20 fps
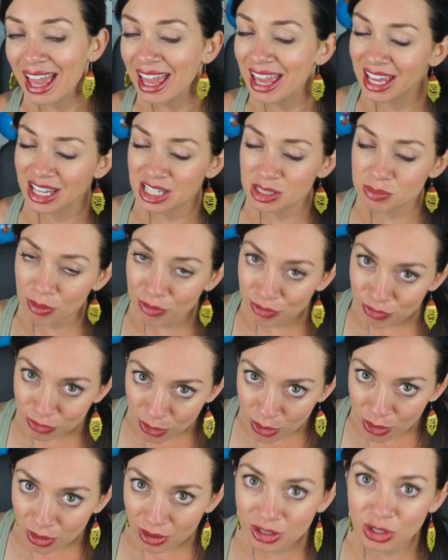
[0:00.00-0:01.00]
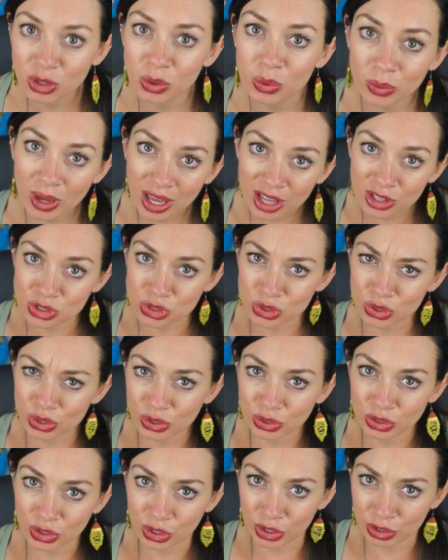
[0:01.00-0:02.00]
And before you
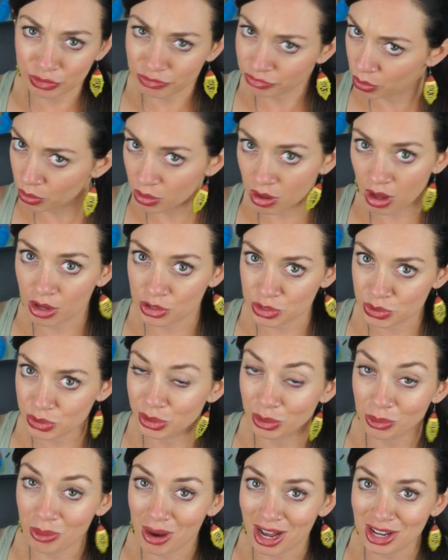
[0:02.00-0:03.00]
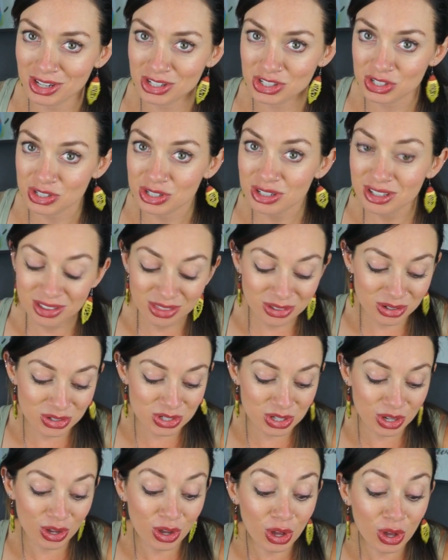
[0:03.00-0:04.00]
answer your phone calls for your watch,
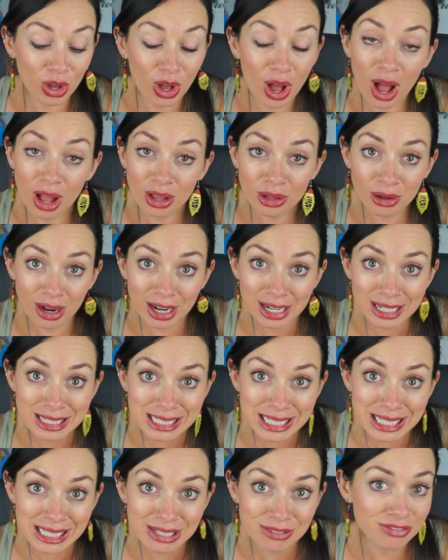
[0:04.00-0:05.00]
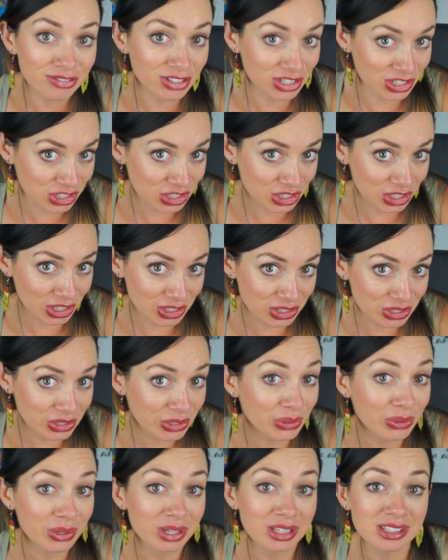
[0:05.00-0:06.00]
there's a caller ID feature
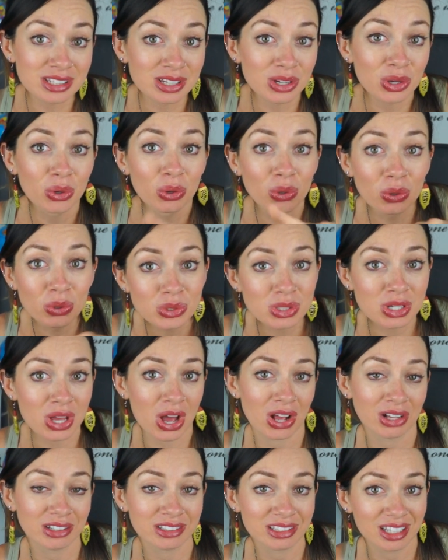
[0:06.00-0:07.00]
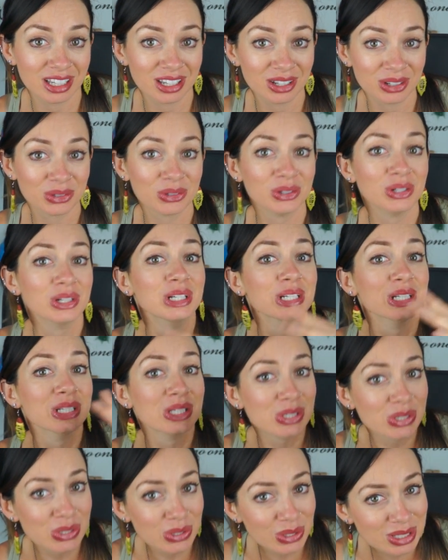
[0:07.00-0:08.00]
so you can see who's calling you,
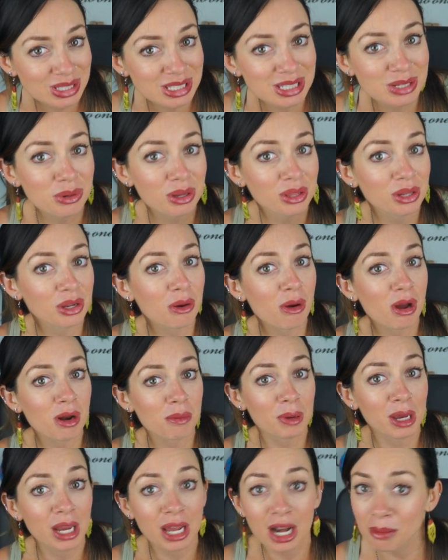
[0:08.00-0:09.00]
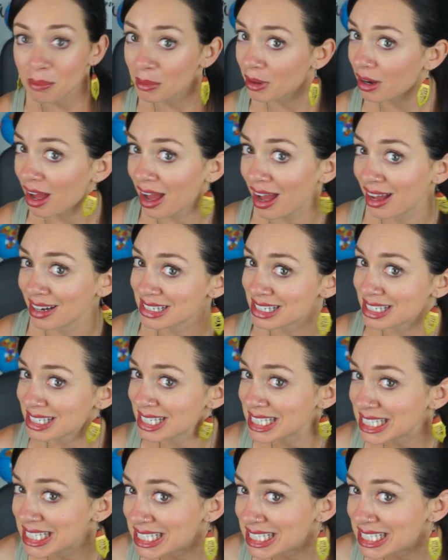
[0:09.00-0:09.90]
so you can see whether you want to pick it up or not.